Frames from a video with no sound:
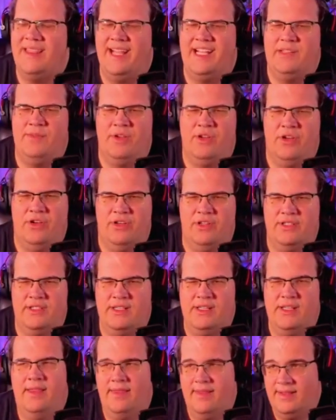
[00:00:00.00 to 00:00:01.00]
That's
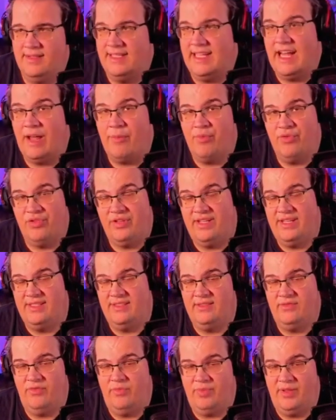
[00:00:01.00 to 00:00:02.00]
because this obviously
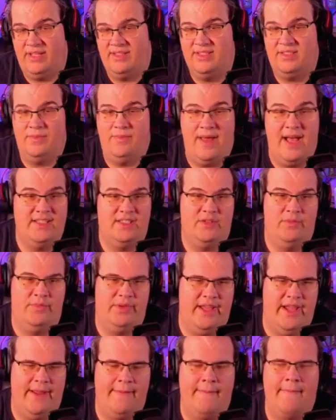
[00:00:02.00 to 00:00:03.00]
is replaces Master
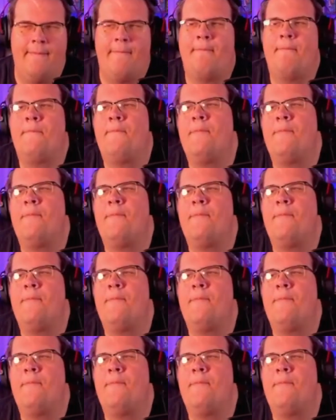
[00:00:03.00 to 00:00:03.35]
Plan.